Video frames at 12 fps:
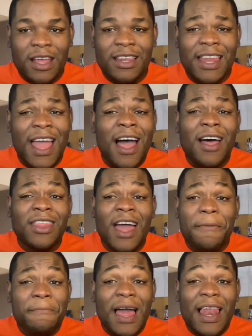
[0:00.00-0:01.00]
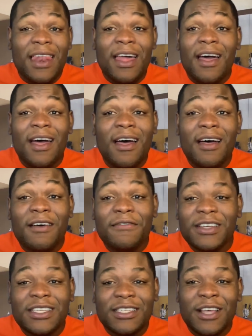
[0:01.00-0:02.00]
Now that my love
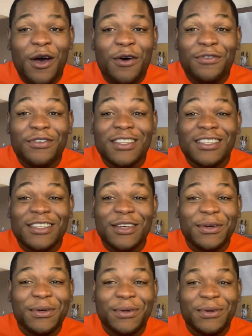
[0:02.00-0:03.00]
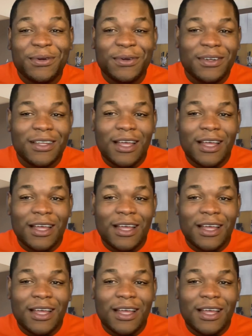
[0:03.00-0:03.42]
is overdue.